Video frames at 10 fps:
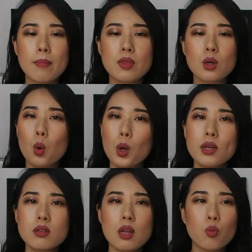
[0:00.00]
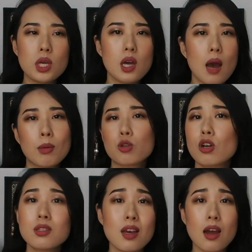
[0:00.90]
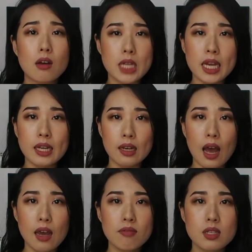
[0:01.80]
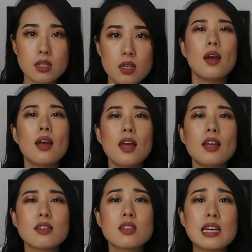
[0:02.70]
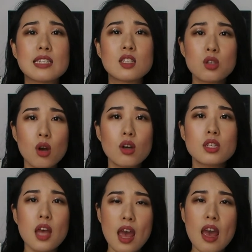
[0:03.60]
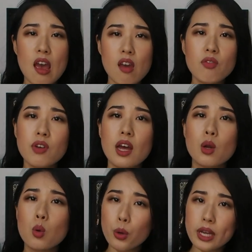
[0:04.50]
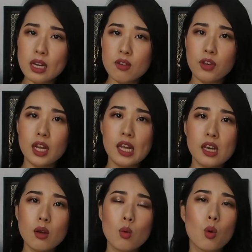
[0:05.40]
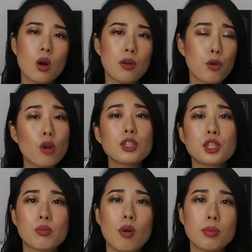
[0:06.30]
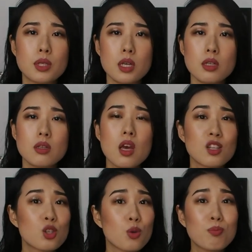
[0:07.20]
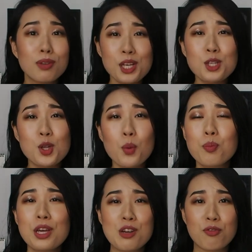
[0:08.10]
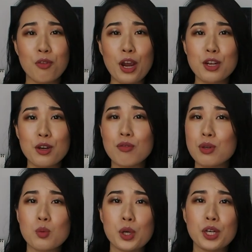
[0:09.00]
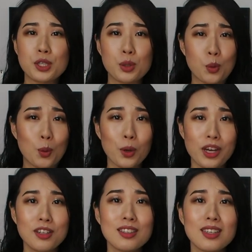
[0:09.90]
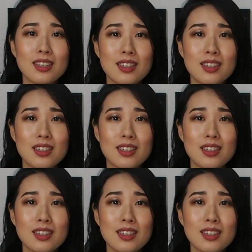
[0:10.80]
the oils that we come across in our daily lives. It does not have an oily feeling or nourishing properties, so please don't be afraid of the word oil.